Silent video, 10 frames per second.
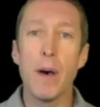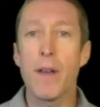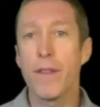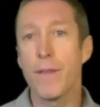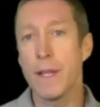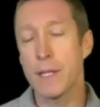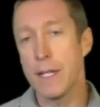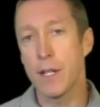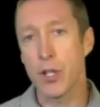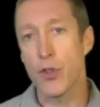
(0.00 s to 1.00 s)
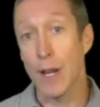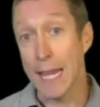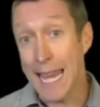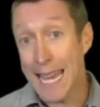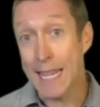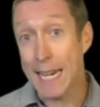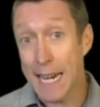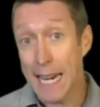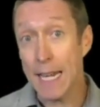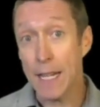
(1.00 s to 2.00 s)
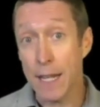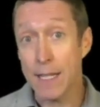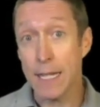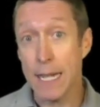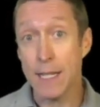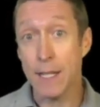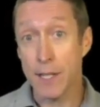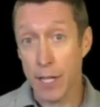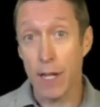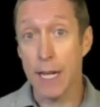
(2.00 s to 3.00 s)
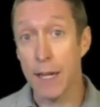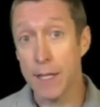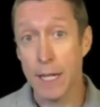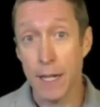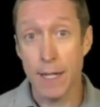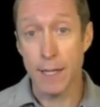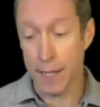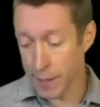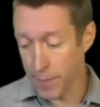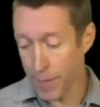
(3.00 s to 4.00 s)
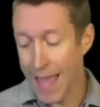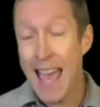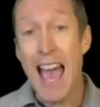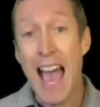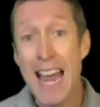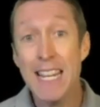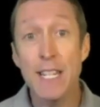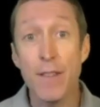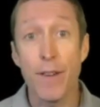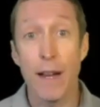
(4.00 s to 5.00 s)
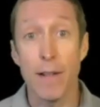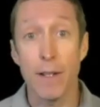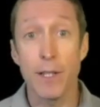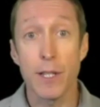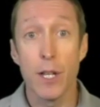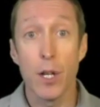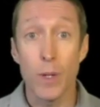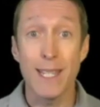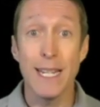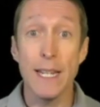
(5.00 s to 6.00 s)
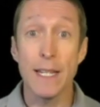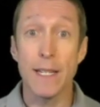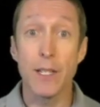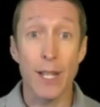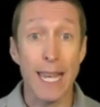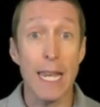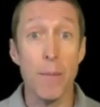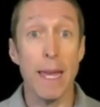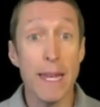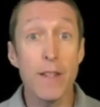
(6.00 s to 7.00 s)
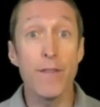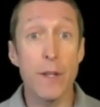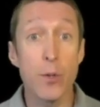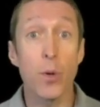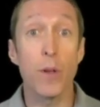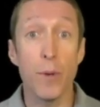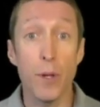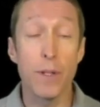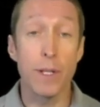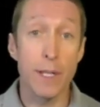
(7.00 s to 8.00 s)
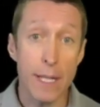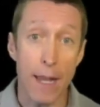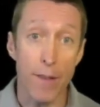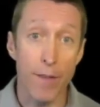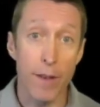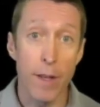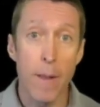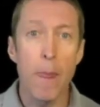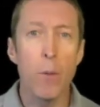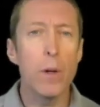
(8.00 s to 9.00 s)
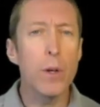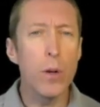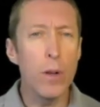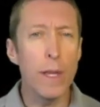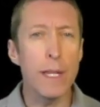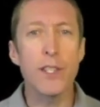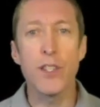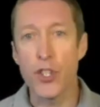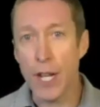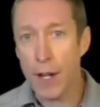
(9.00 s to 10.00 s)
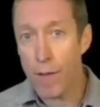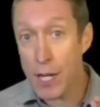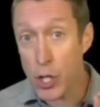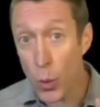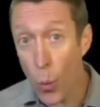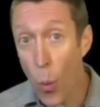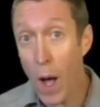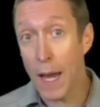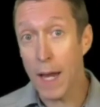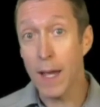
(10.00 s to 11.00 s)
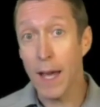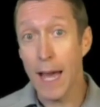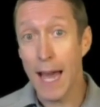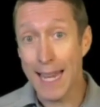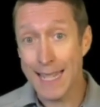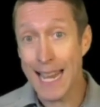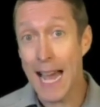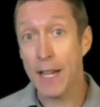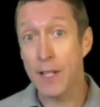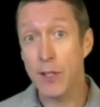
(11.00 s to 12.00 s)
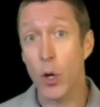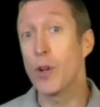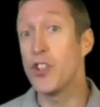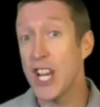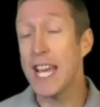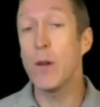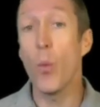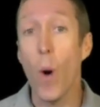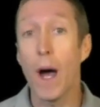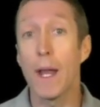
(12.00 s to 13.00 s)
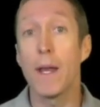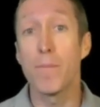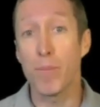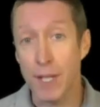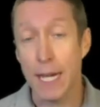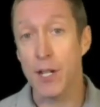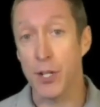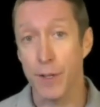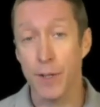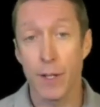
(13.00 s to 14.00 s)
of this industry in the late 1980s to early 1990s. Antivirus was needed to keep individual computers safe. We'll call this Generation 1 attacks or Gen 1 protections.